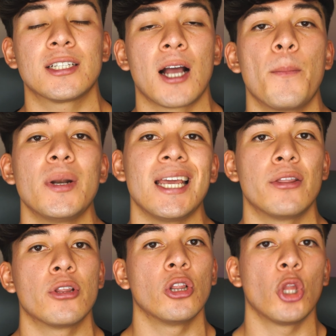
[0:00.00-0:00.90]
company
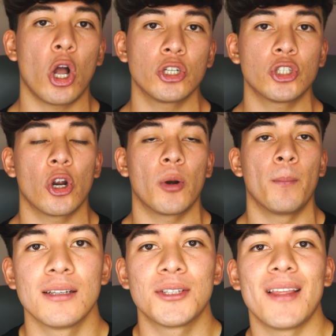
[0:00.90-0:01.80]
in the long
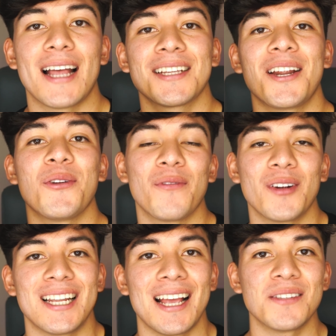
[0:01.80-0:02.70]
term. So that's gonna do it
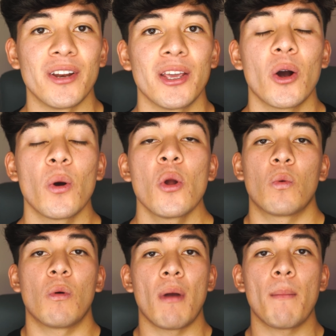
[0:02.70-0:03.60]
for today's video.
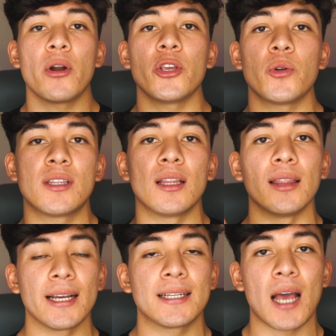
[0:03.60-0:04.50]
Remember to use the
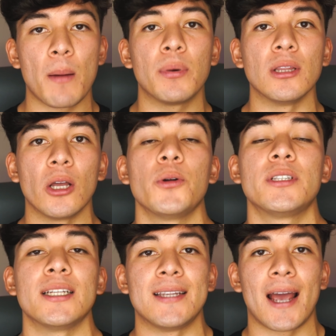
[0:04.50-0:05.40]
link down below
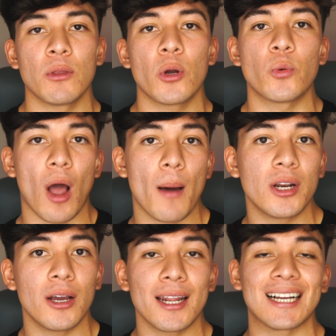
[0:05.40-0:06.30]
to download
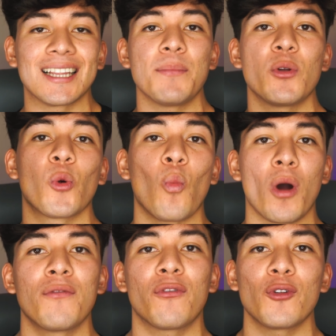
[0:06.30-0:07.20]
Robinhood and claim your
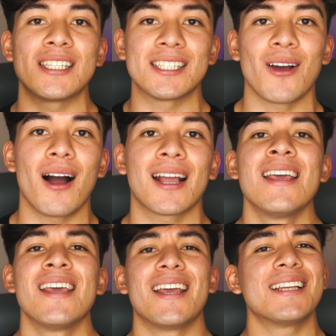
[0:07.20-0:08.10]
one free stock.
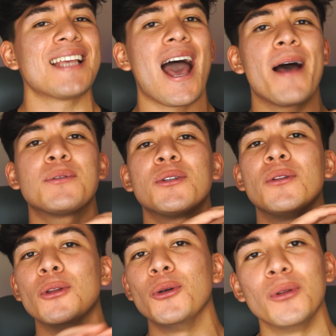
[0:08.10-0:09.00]
It is
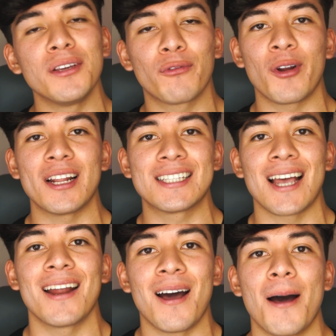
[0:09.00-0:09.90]
absolutely free to
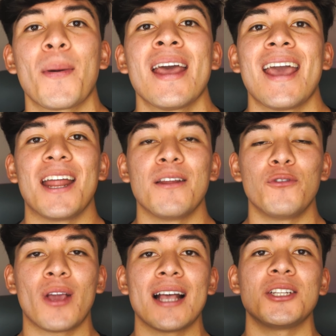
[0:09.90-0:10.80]
sign up. And
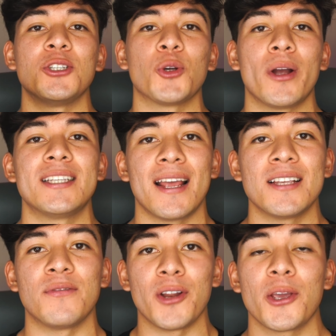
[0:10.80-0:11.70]
if you guys enjoyed
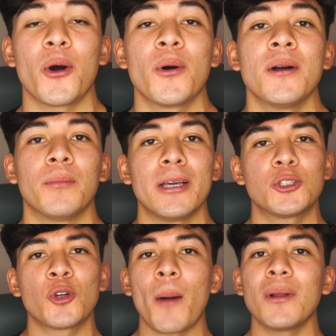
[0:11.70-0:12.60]
today's video,
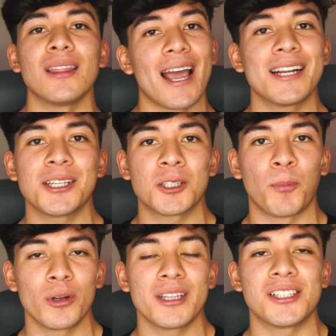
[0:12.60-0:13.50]
please drop a like to
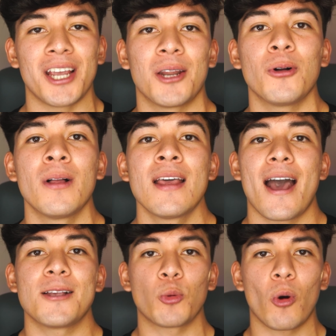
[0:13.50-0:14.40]
support the channel,
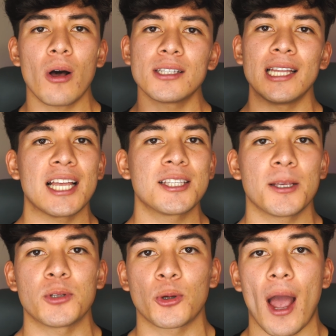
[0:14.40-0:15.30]
as well as hit that
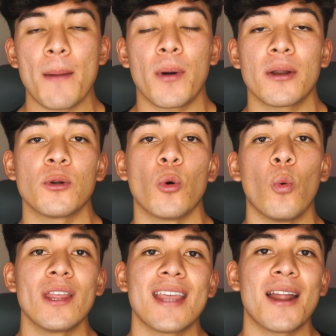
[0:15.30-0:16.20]
subscribe button
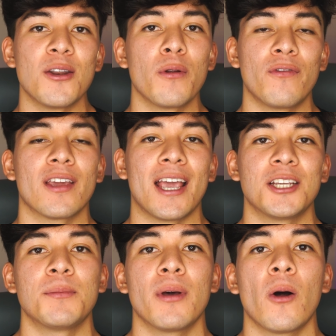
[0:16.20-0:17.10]
with that
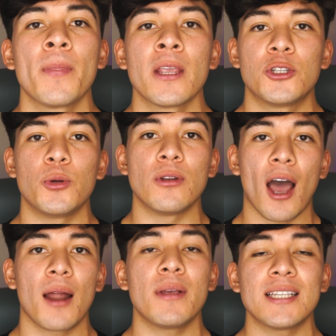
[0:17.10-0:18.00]
notification bell to
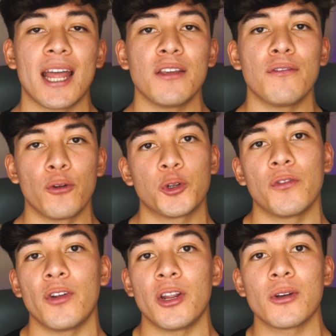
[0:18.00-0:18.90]
not miss any
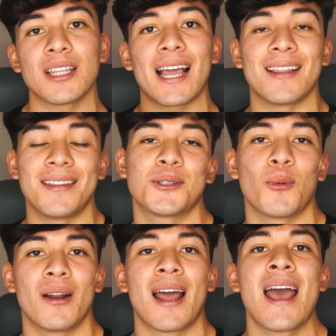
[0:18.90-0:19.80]
future videos like this
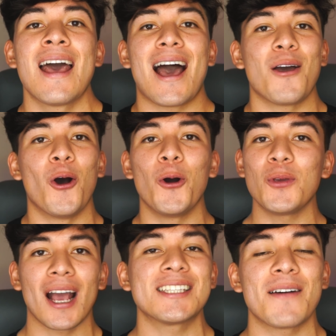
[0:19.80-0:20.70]
one. I hope
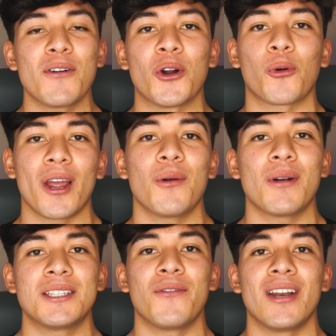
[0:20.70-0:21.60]
you guys have a great
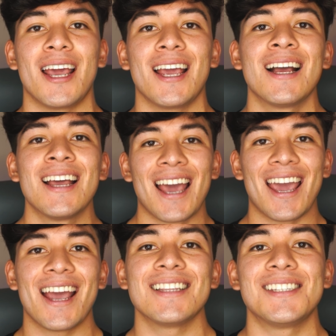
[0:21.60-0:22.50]
rest of your day,
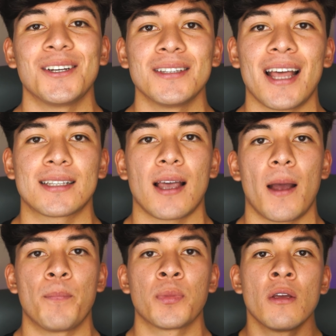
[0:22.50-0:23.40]
and until next
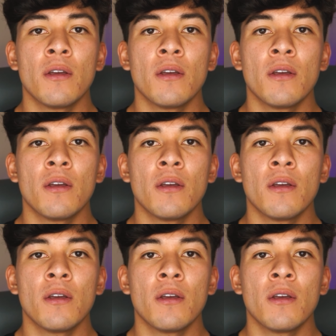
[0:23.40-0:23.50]
time.